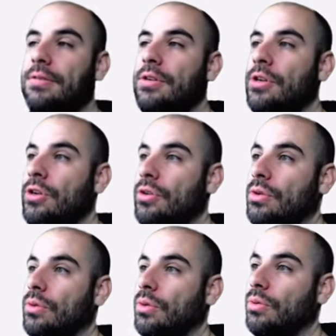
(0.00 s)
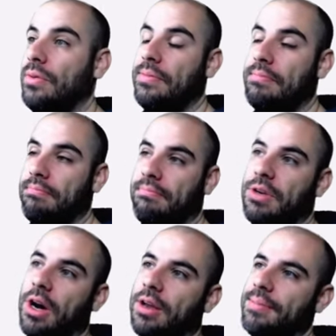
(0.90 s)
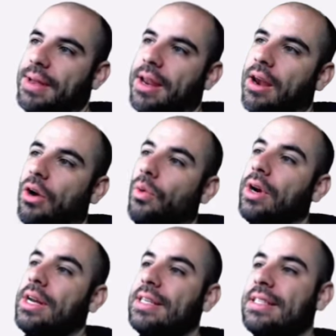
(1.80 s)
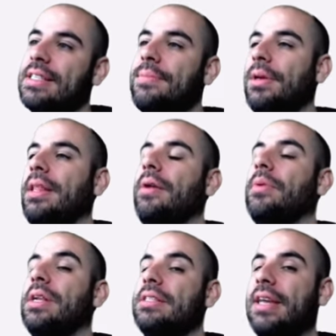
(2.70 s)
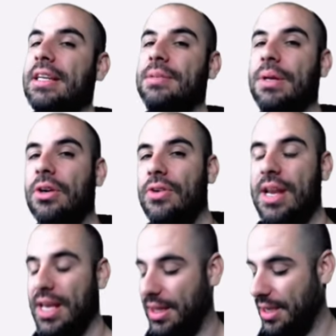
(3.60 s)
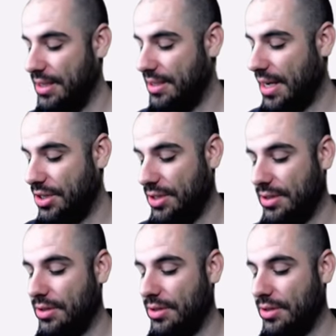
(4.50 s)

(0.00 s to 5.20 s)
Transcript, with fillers: new document here, we're going to simulate what it's like to be creating these sections.